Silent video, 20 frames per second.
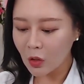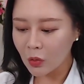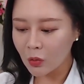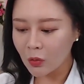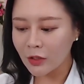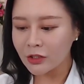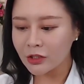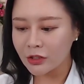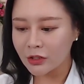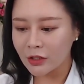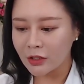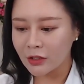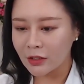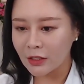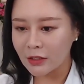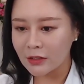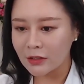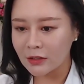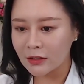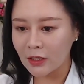question,
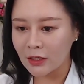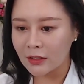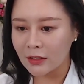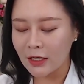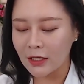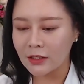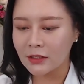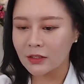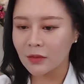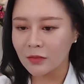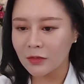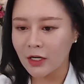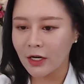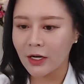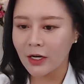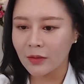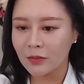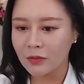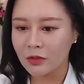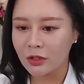it takes some
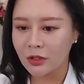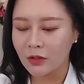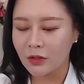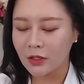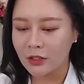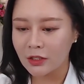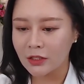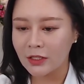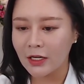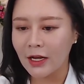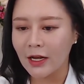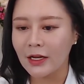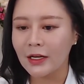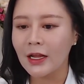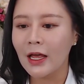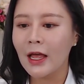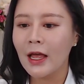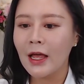time to understand.